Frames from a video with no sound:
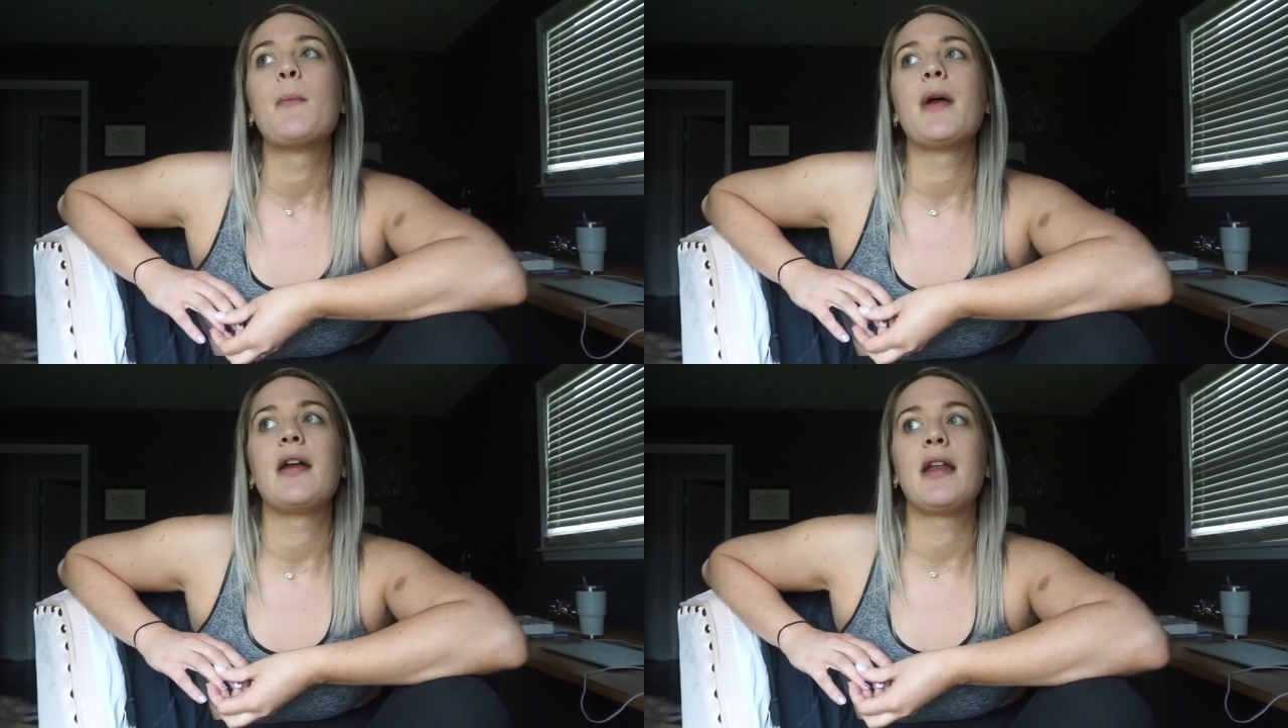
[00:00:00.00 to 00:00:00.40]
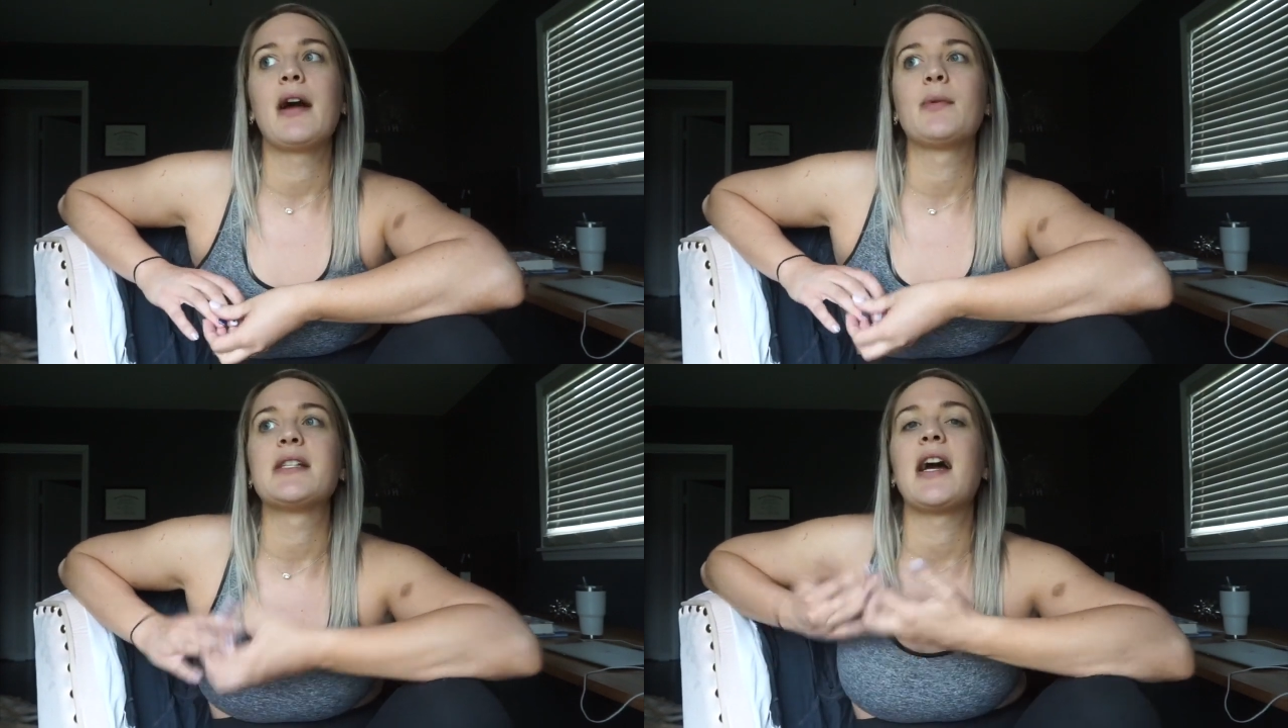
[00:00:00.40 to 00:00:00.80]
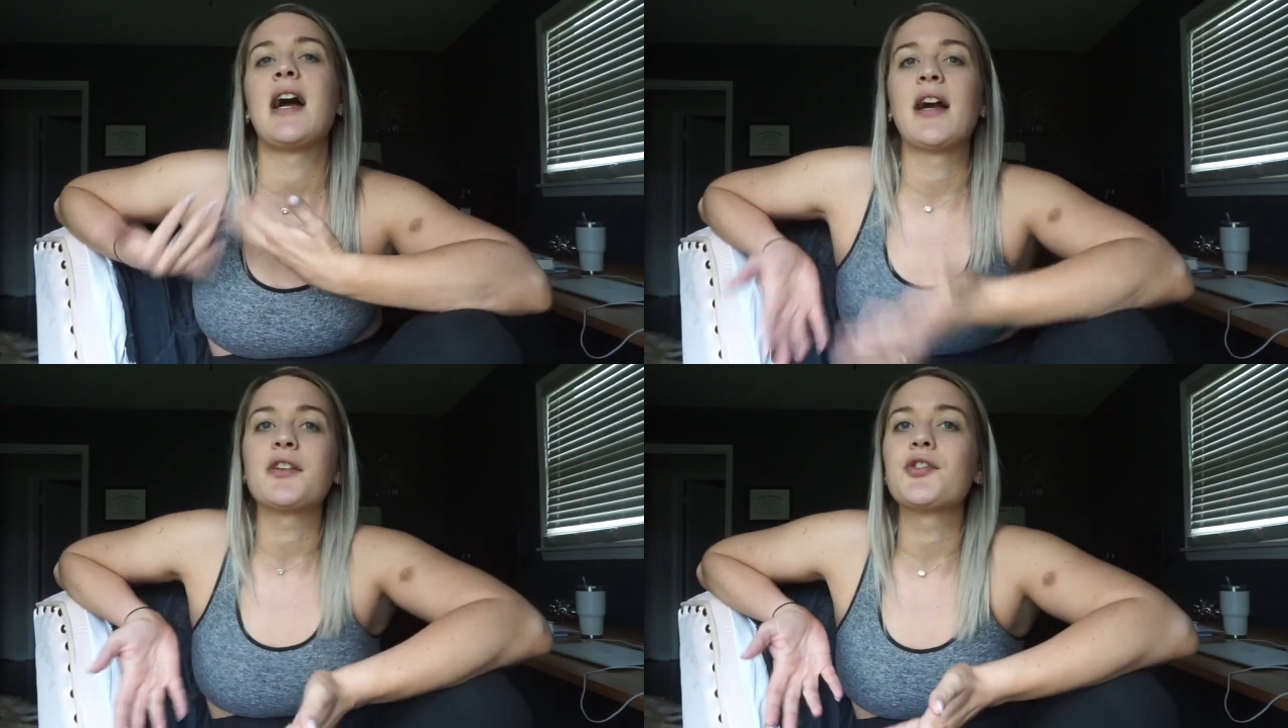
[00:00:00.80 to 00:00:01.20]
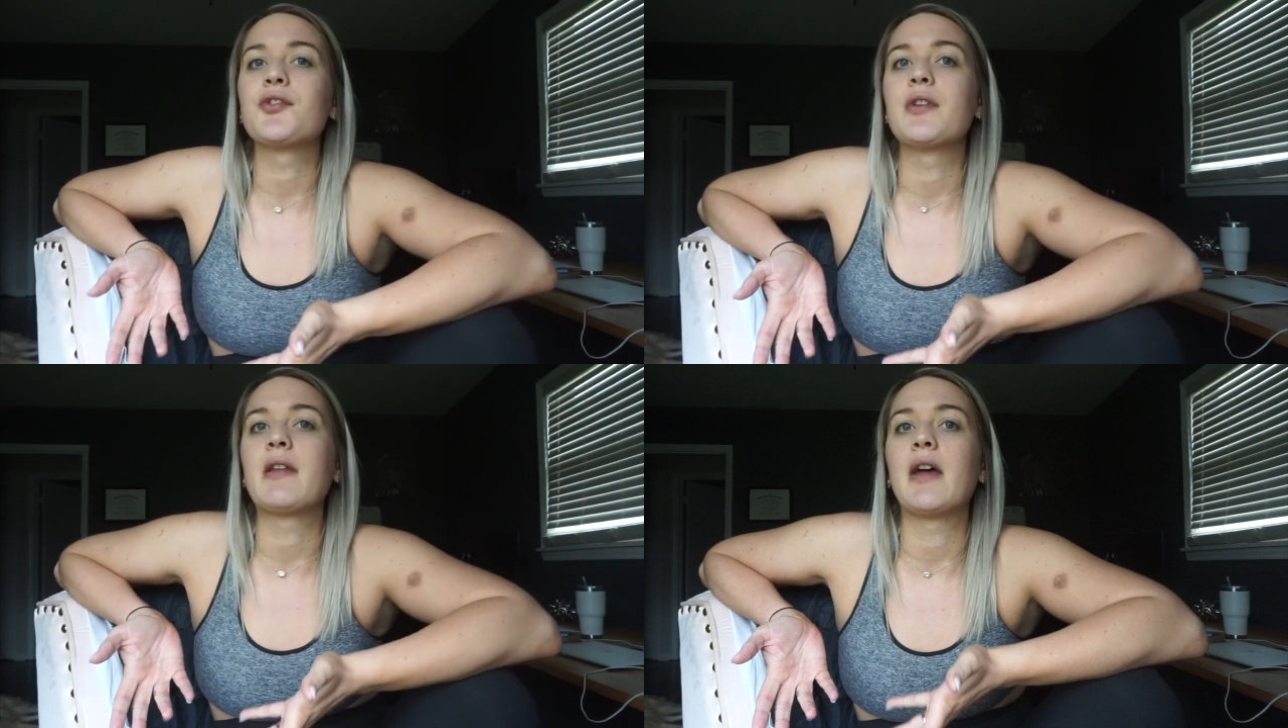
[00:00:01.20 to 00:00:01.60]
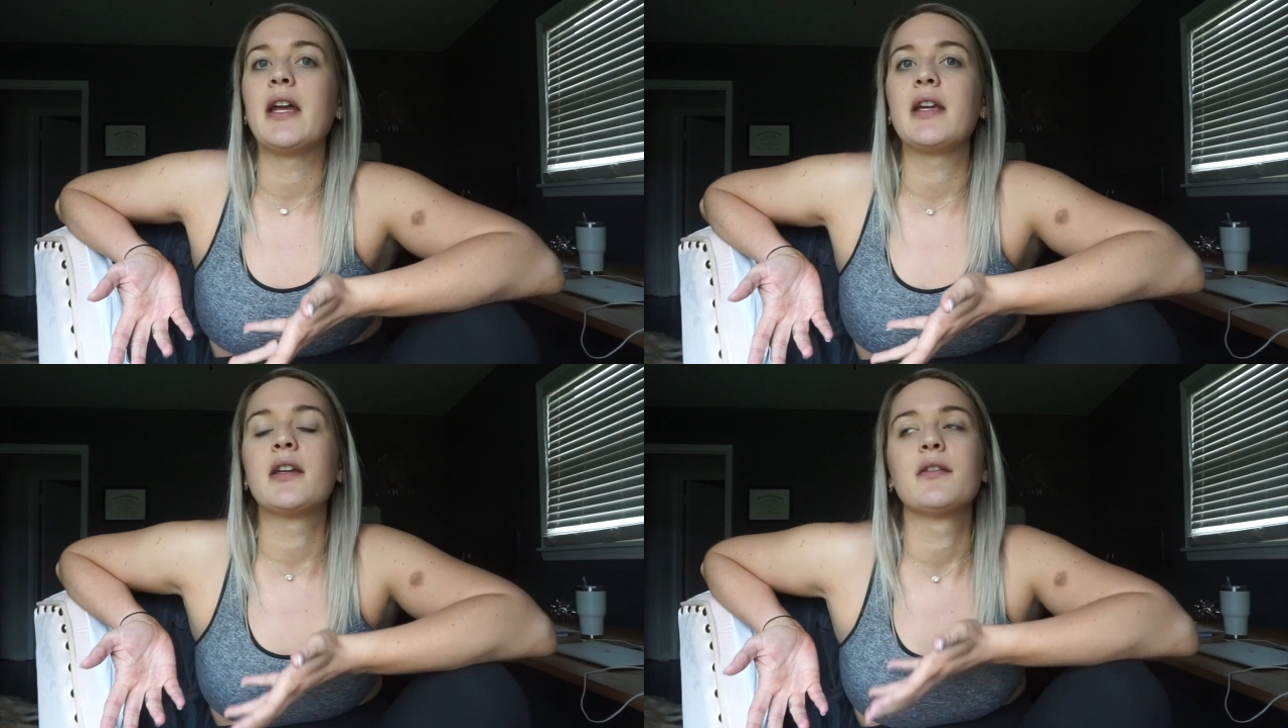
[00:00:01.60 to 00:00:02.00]
And I was actually
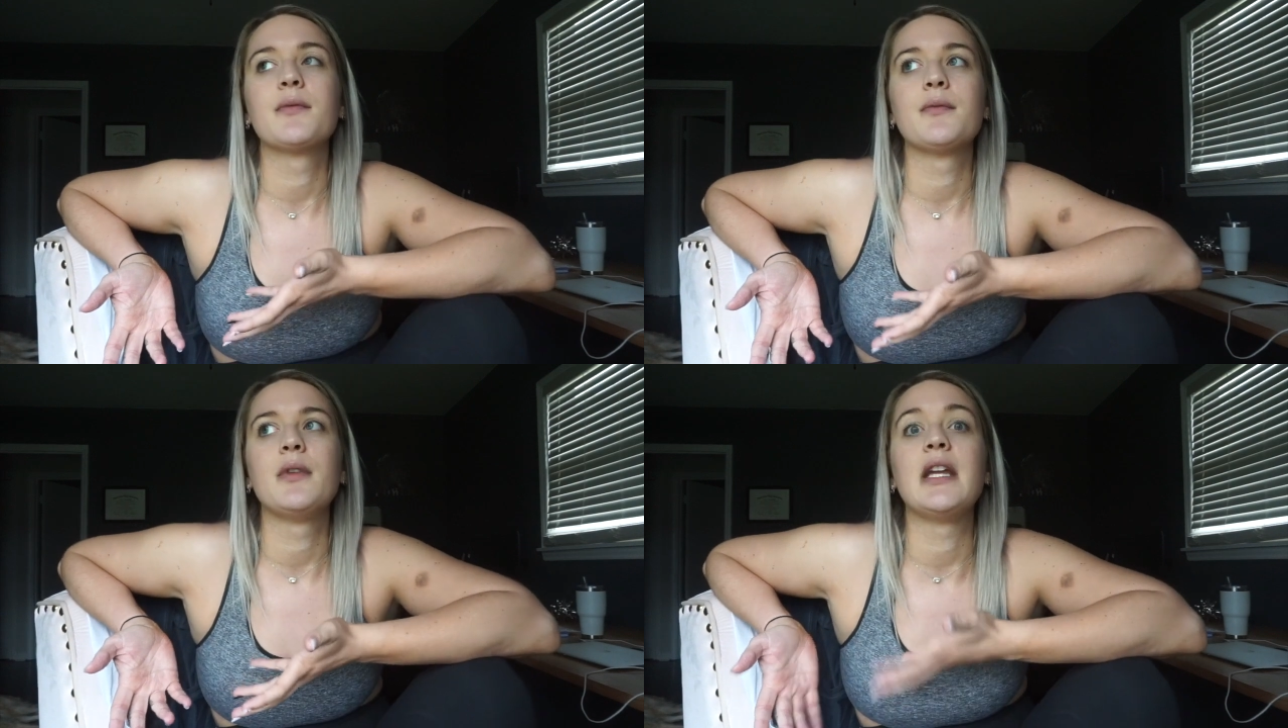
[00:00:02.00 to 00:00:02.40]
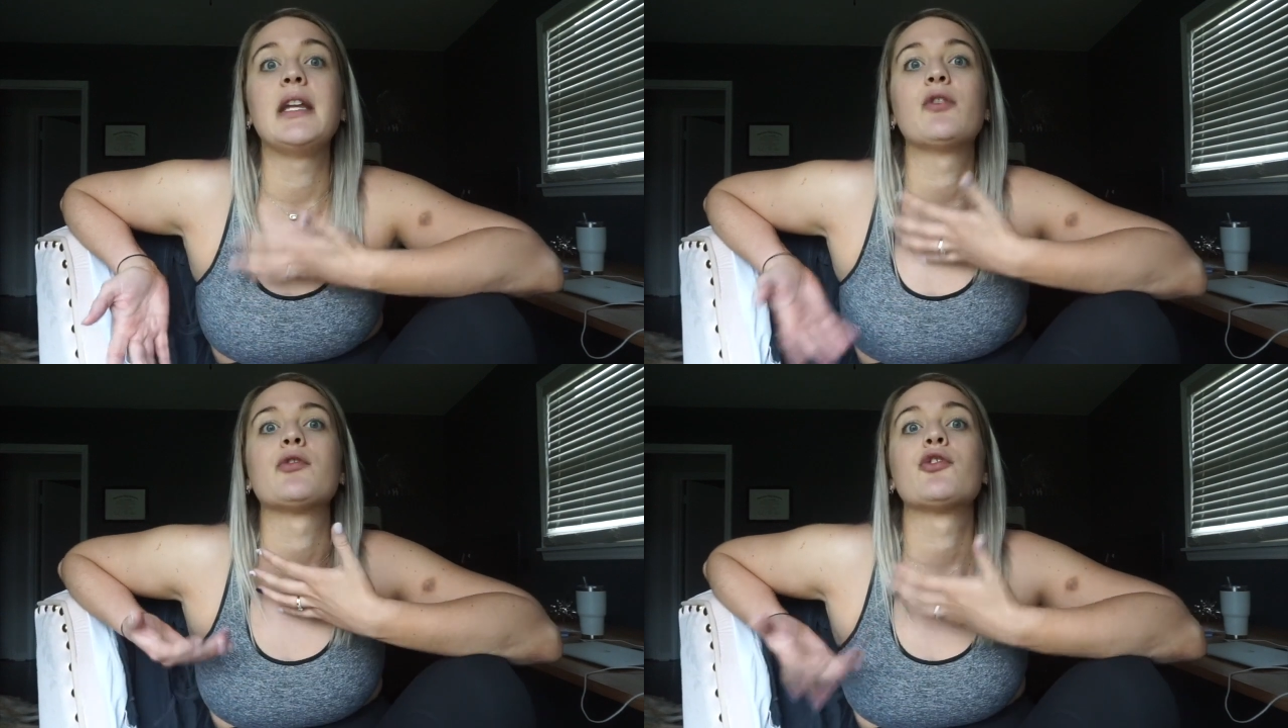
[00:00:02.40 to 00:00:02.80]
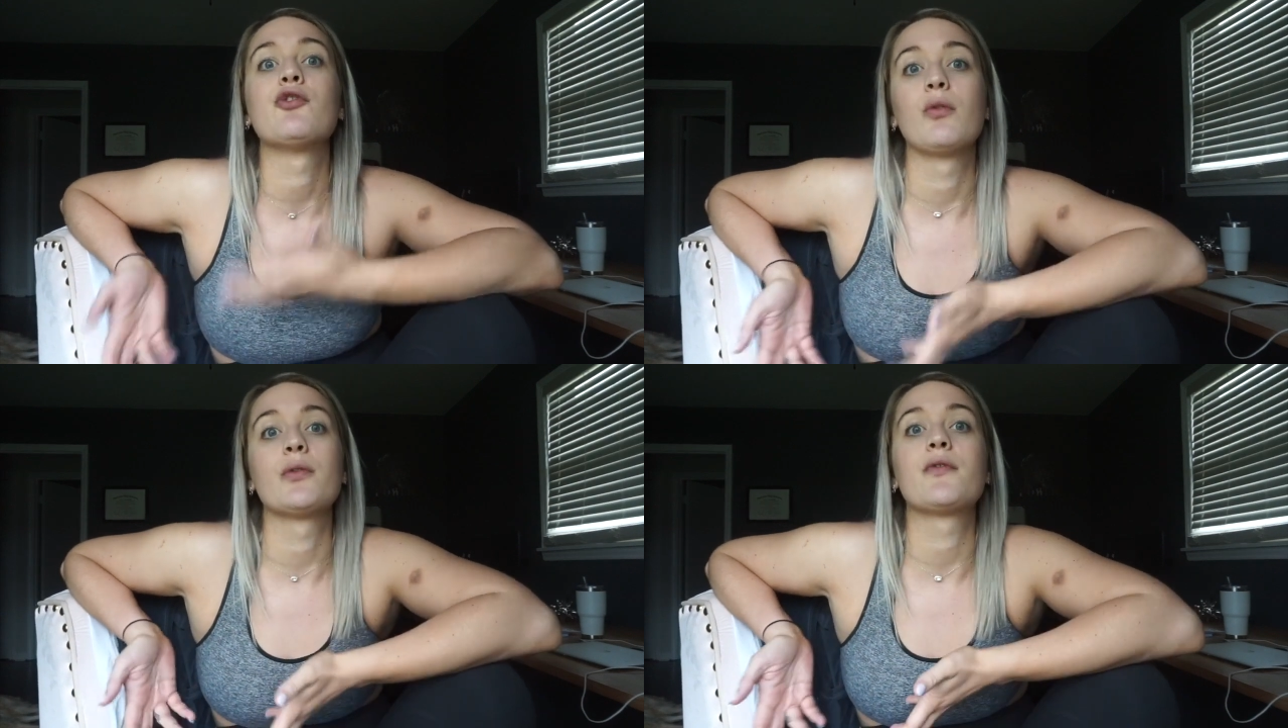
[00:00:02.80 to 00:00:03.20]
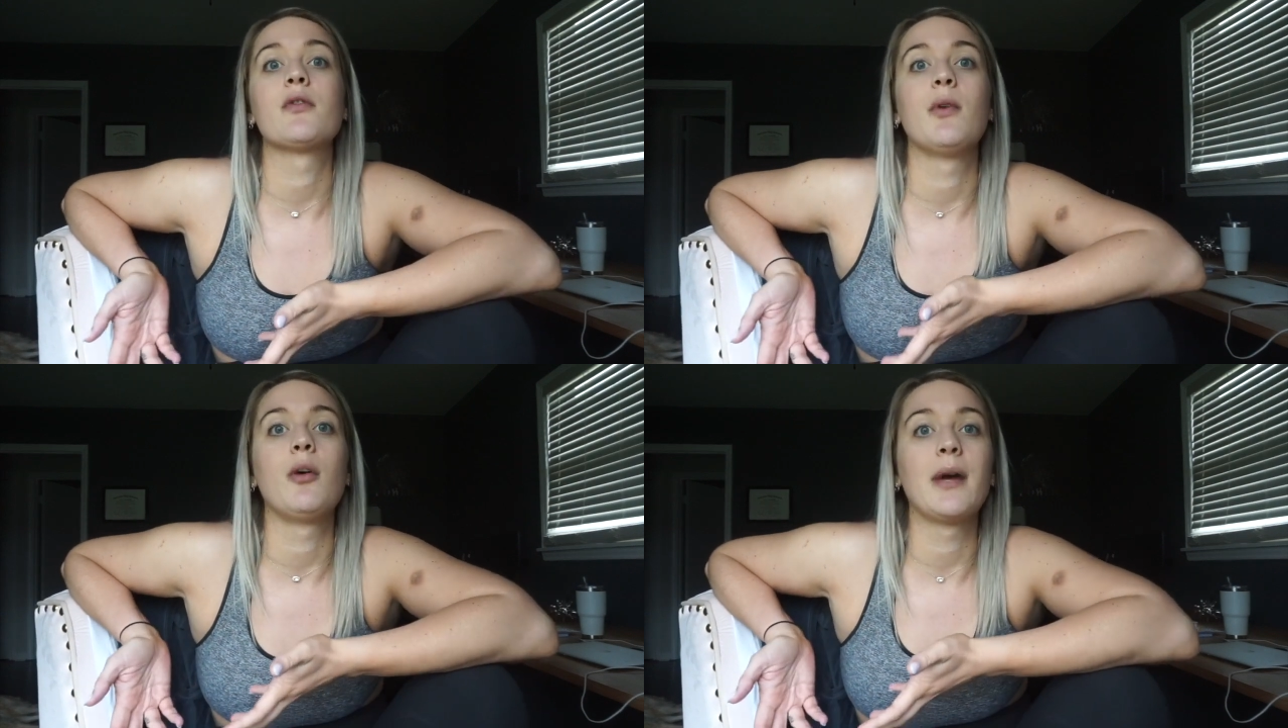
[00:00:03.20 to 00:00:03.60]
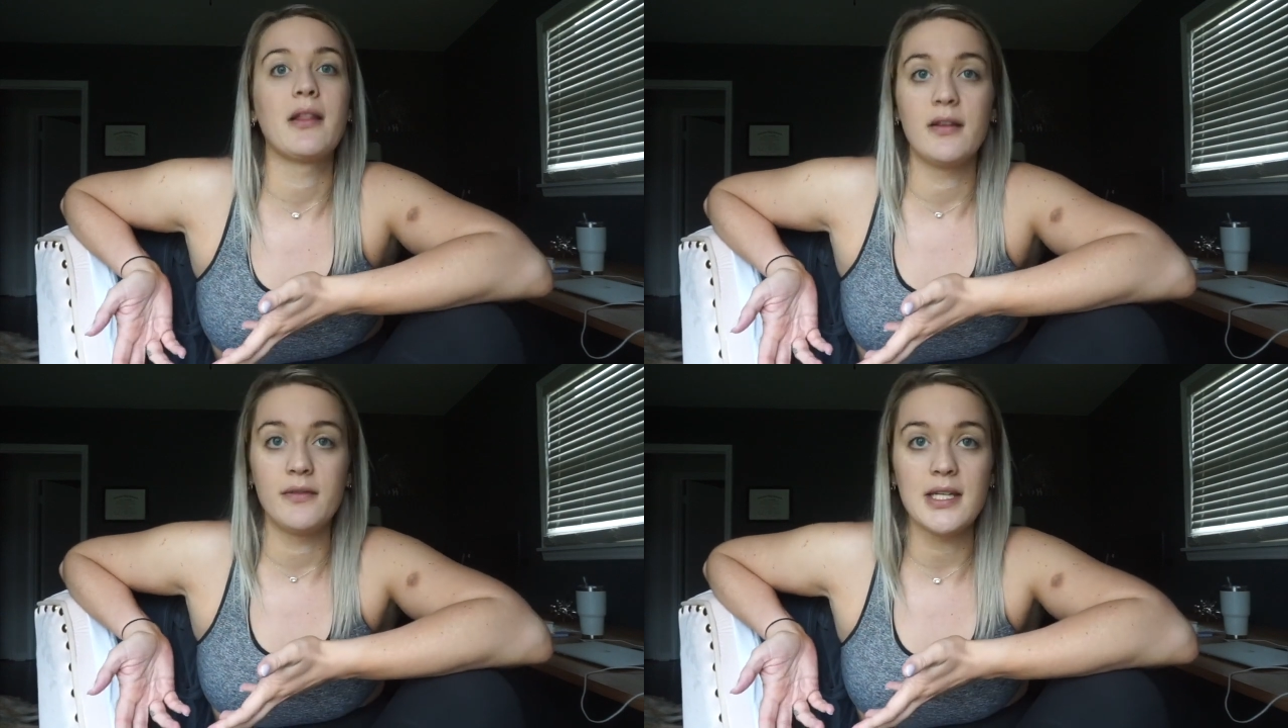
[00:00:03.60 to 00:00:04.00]
like getting results from all my
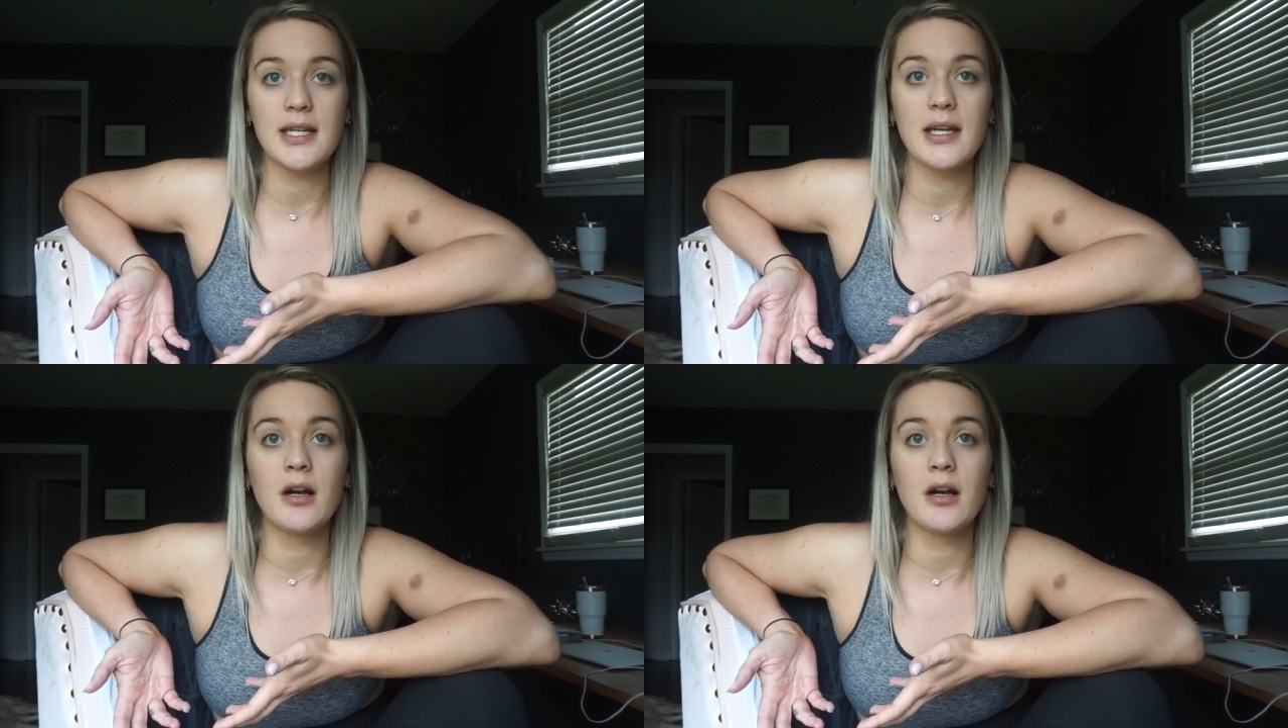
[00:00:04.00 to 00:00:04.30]
lifting.